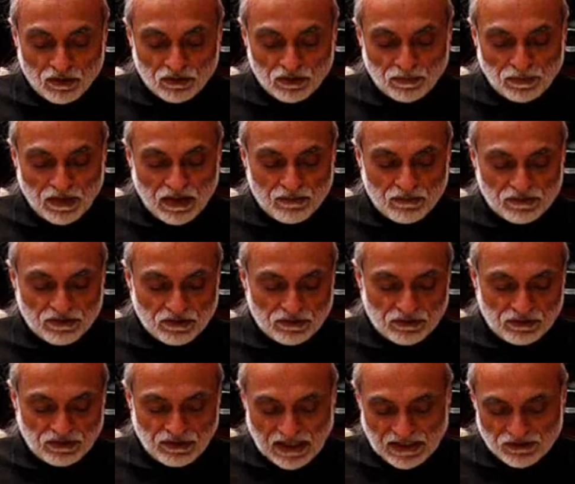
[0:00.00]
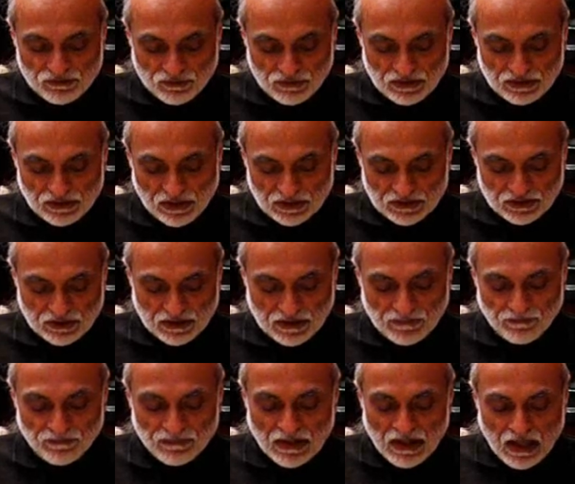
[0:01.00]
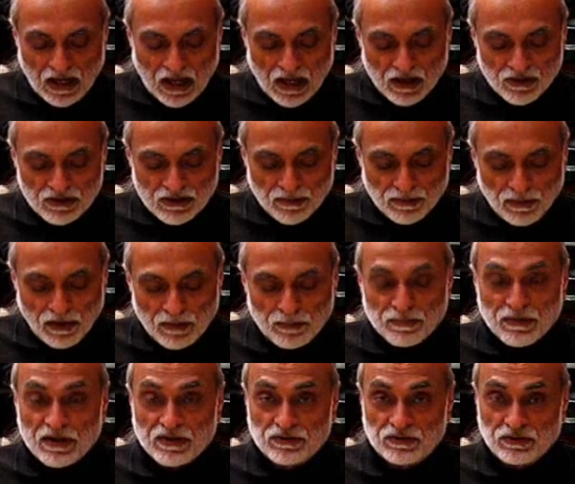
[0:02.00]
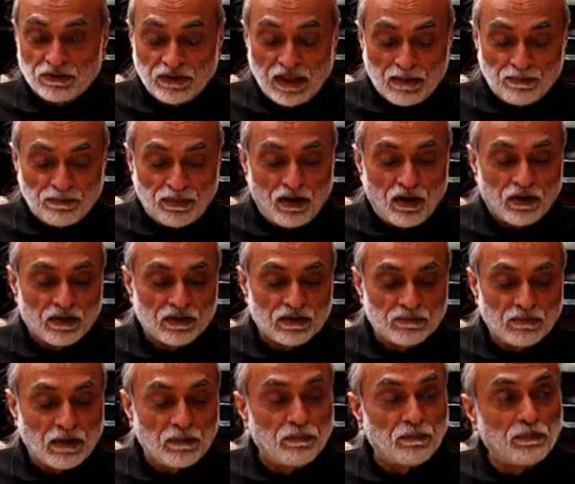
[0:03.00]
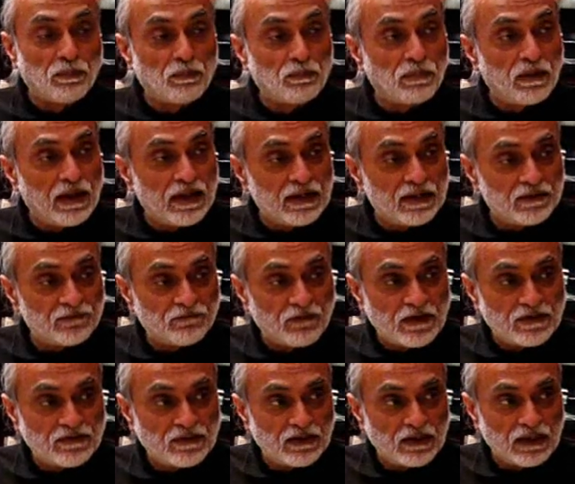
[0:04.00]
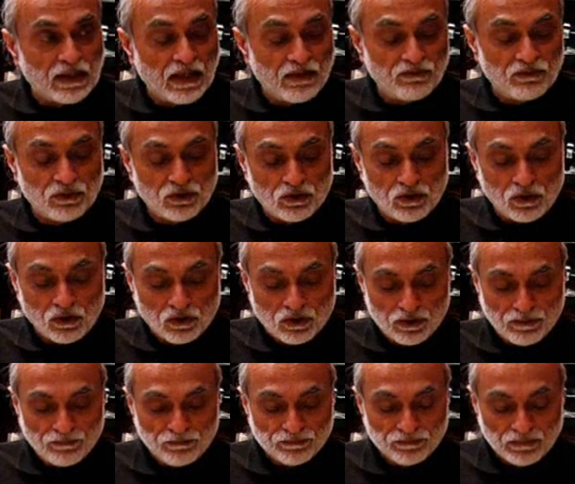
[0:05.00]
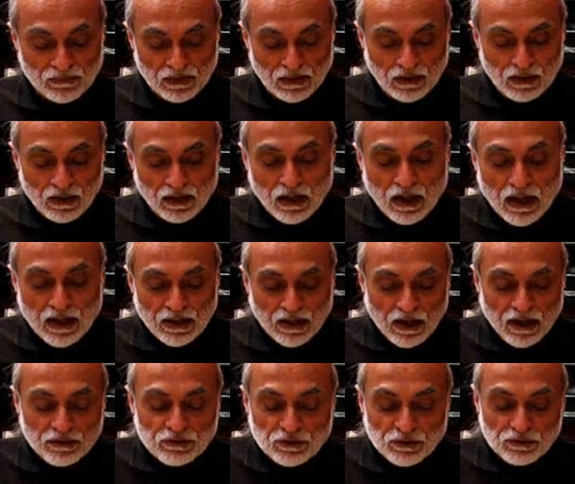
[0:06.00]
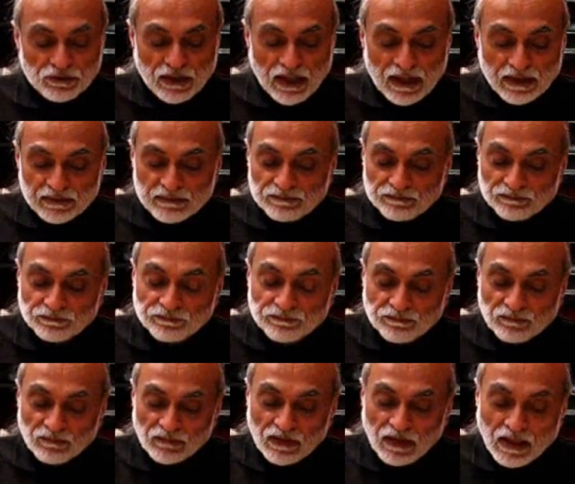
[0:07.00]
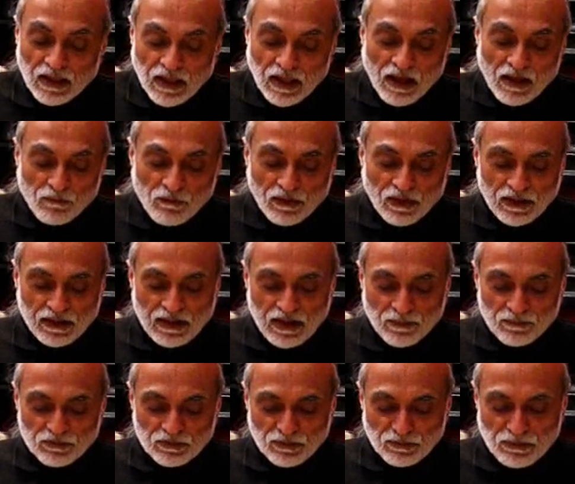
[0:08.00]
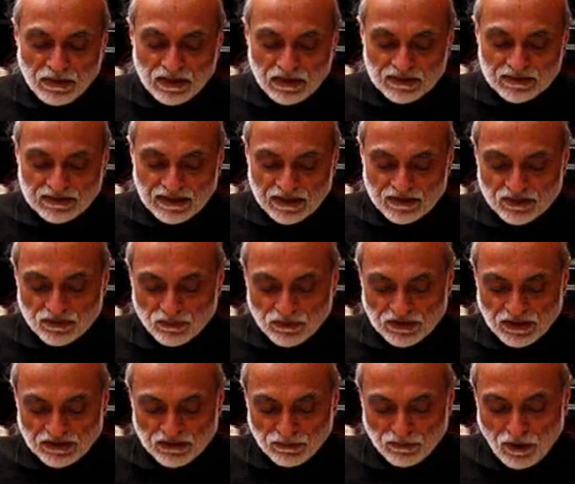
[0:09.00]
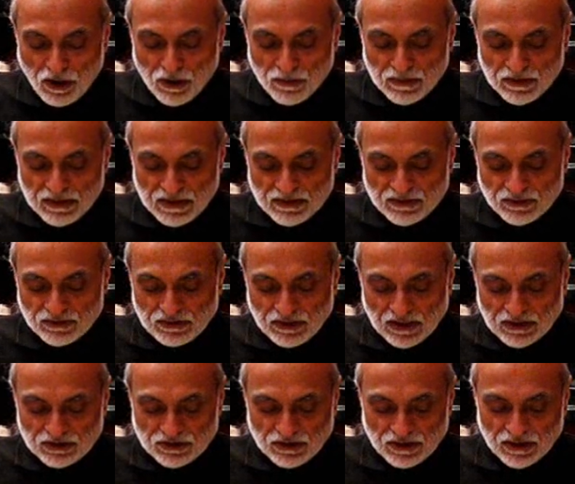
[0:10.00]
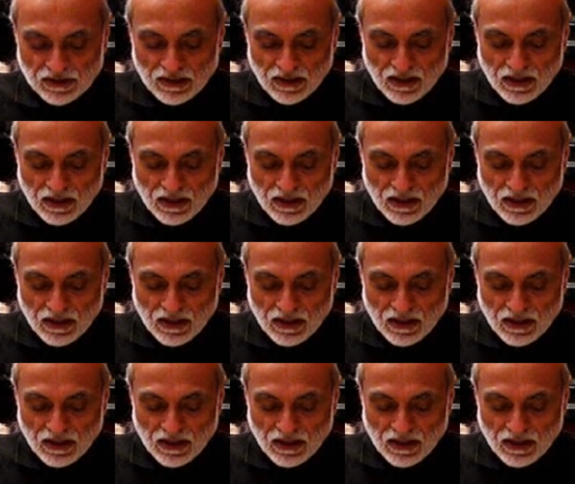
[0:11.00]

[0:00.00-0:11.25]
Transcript: of the blade, which is naturally touching, I only apply pressure to that part. My blade is facing 11 o'clock and I do that. When I come to the middle section, which at the moment isn't touching,